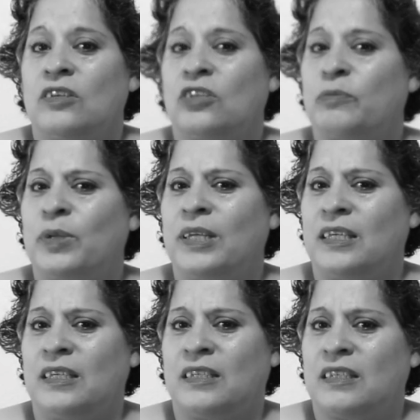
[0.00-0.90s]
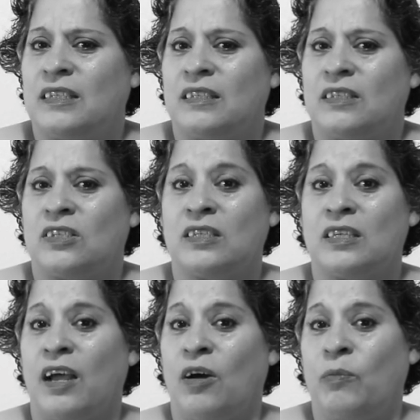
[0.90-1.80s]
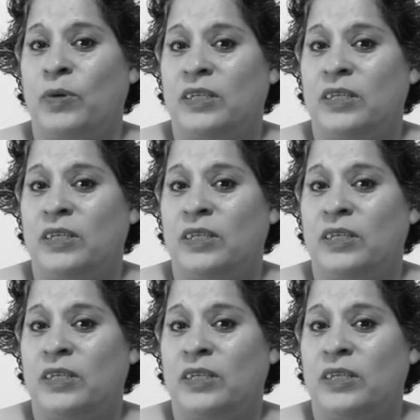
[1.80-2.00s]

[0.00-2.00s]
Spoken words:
to please just help